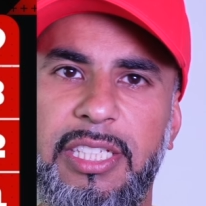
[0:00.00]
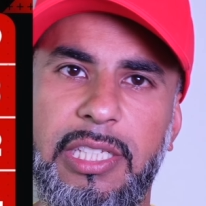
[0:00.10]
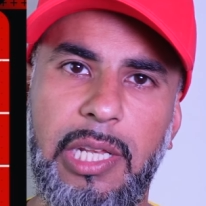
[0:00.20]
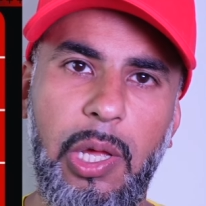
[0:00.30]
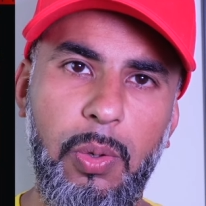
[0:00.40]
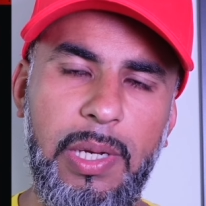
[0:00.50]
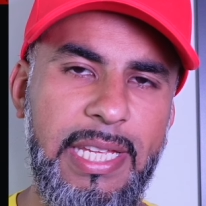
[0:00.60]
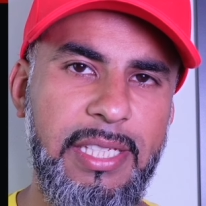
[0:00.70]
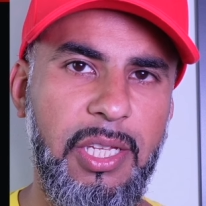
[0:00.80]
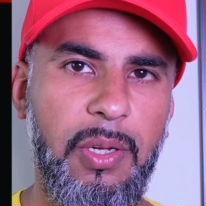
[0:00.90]

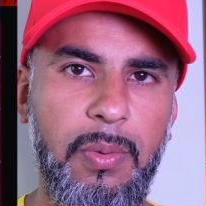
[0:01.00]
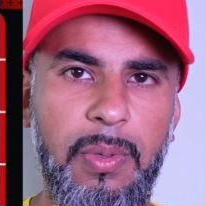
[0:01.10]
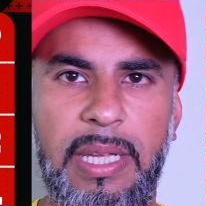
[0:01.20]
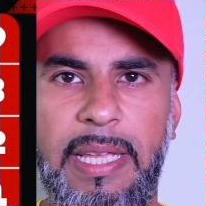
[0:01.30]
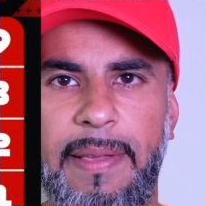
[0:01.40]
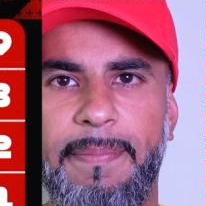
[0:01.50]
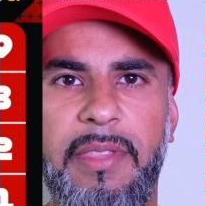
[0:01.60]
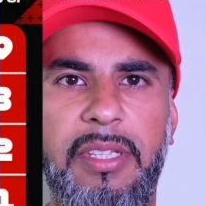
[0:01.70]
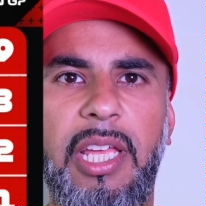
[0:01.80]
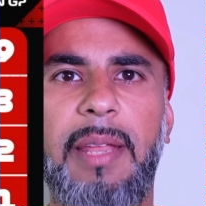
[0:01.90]
slowly, so
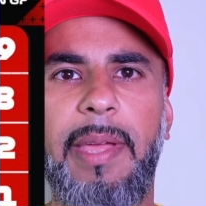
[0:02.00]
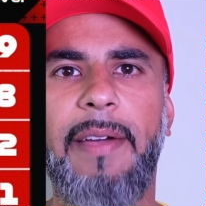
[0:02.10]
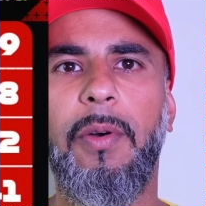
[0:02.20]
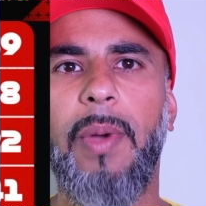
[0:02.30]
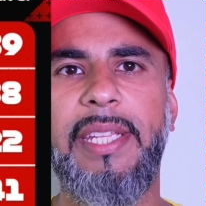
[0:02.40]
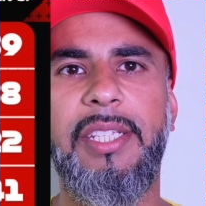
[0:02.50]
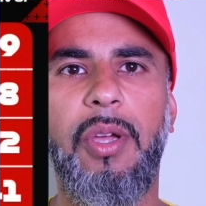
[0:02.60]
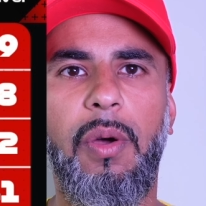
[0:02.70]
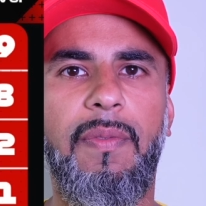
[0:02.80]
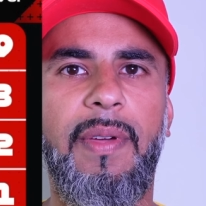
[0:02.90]
still a bit of a way to
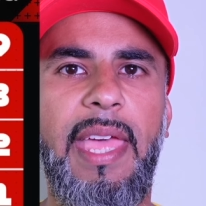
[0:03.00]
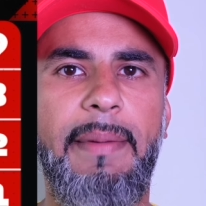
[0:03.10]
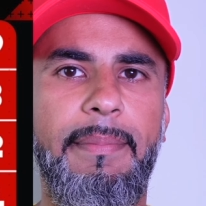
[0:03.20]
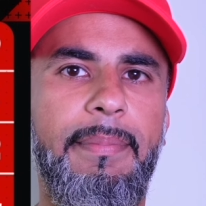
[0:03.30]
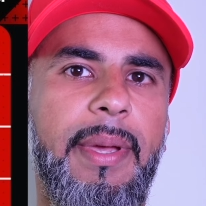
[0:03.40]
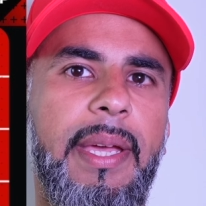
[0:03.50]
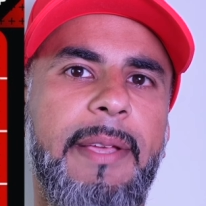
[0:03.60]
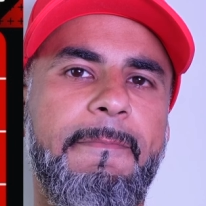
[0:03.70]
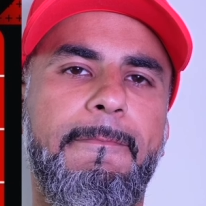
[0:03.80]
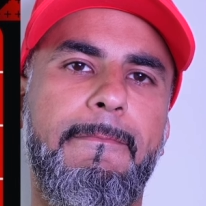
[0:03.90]
go for them, but
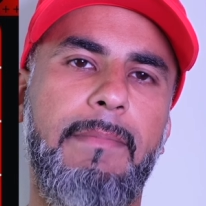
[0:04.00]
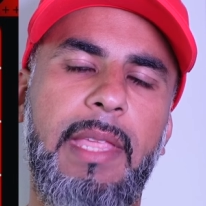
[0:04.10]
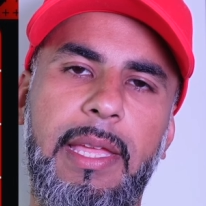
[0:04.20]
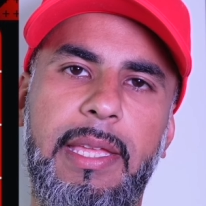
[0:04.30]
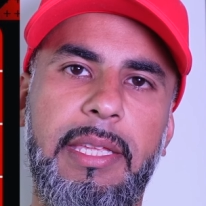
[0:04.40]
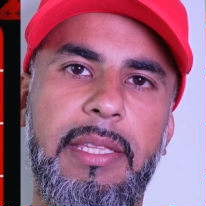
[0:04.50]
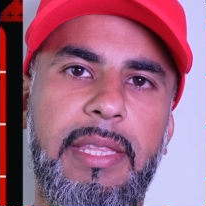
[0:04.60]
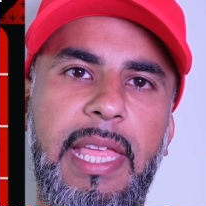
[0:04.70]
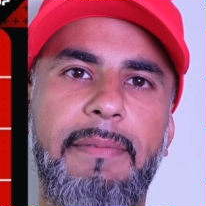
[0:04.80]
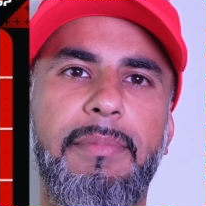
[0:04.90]

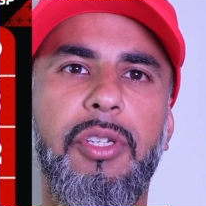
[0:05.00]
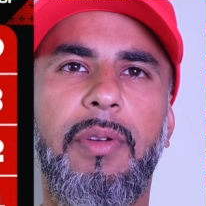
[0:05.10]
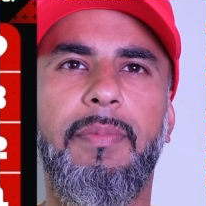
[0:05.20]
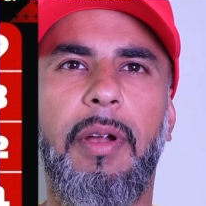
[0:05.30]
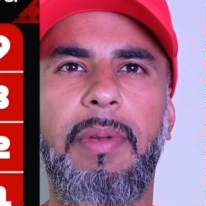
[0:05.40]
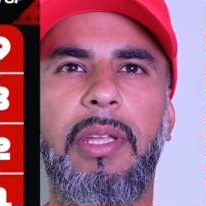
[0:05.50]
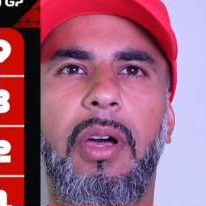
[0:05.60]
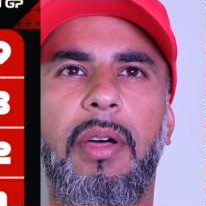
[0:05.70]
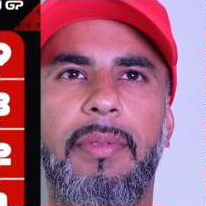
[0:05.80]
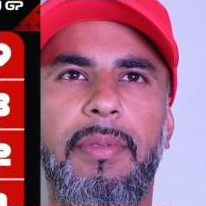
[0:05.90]
them two have probably
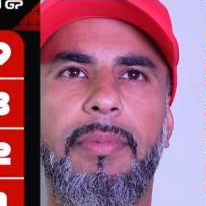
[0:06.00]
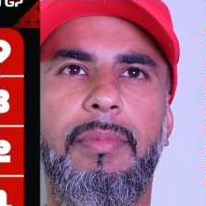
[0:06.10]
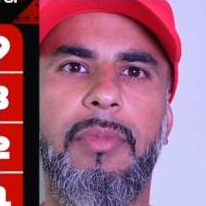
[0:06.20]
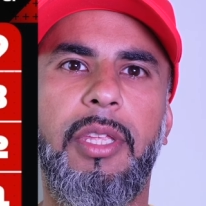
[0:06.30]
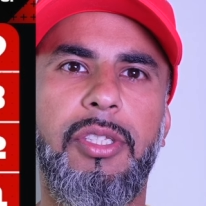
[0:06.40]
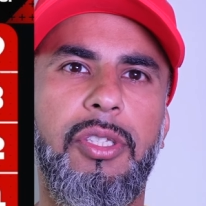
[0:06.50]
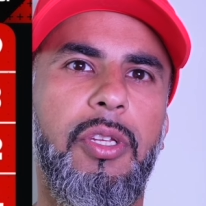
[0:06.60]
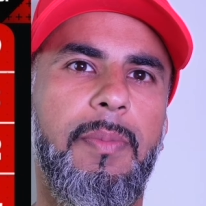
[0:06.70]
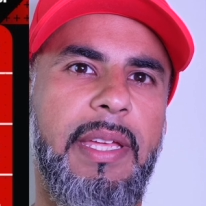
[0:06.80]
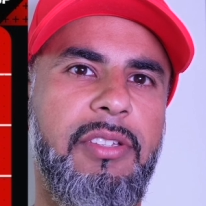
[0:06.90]
got the
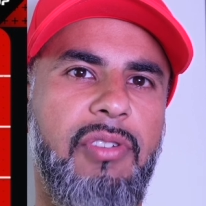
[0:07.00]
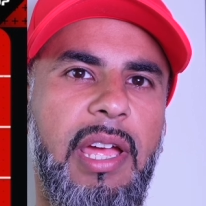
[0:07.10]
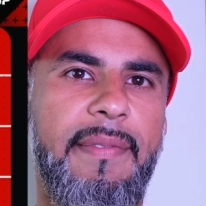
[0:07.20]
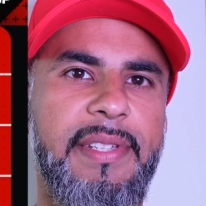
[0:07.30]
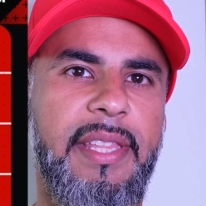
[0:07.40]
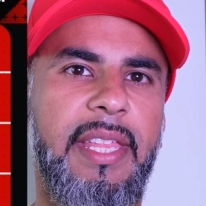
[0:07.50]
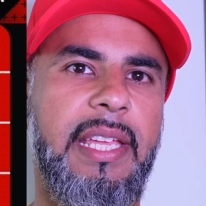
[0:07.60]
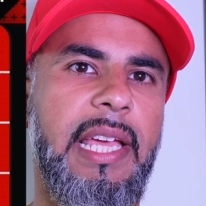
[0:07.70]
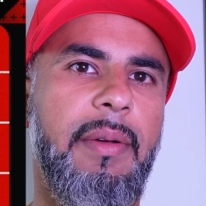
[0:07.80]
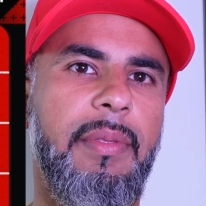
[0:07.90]
two best drivers, I
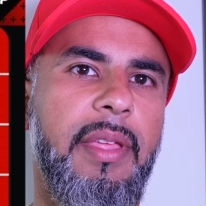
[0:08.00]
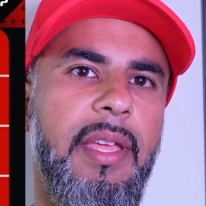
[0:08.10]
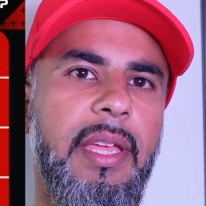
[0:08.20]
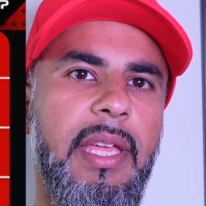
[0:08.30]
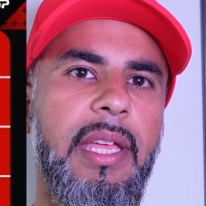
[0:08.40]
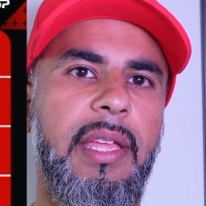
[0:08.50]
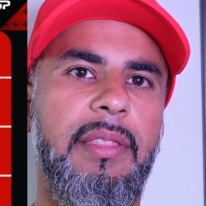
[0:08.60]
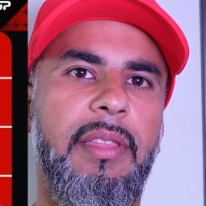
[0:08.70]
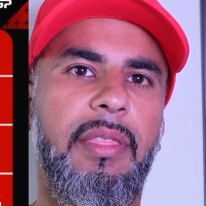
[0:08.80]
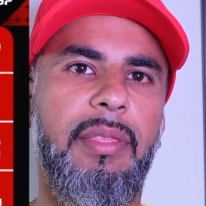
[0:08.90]
think, out of
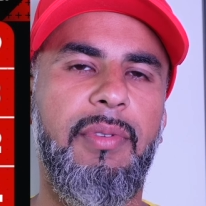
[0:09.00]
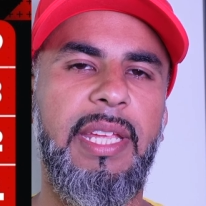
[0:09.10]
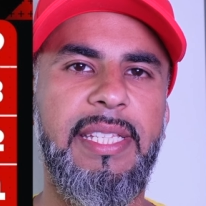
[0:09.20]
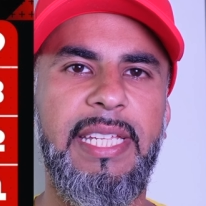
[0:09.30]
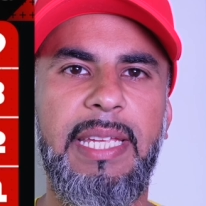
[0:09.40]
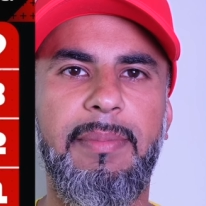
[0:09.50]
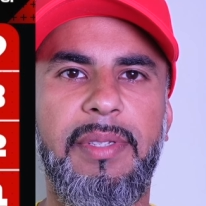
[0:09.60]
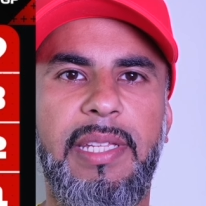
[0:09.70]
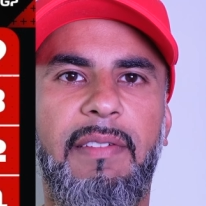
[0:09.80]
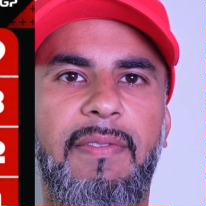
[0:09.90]
the three
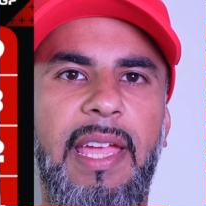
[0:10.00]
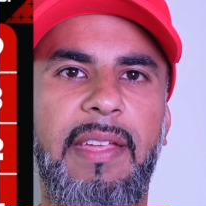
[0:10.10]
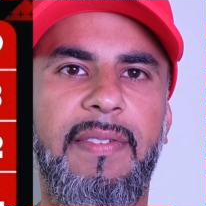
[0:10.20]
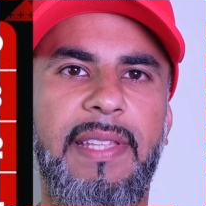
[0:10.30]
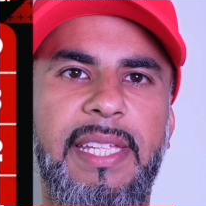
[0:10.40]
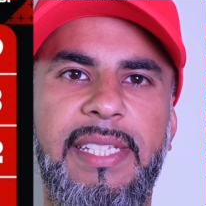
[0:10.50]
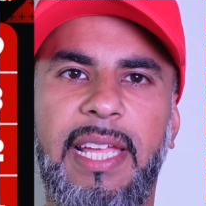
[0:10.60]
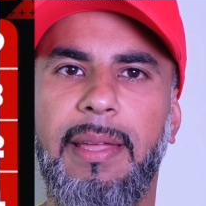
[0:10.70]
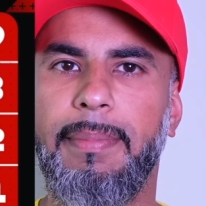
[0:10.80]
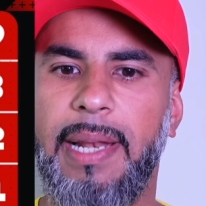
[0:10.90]
teams that are fighting for that
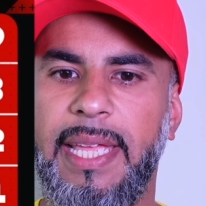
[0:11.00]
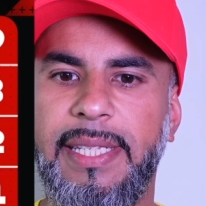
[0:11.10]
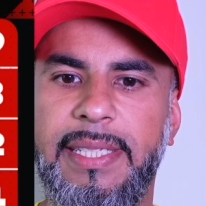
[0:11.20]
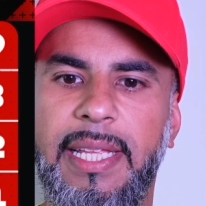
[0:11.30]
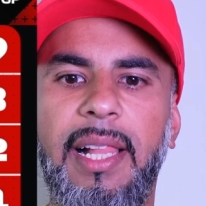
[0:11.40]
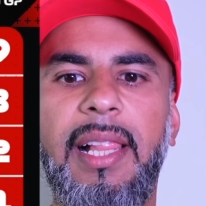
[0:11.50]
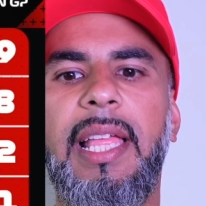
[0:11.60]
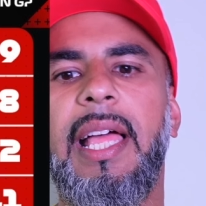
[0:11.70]
second place still.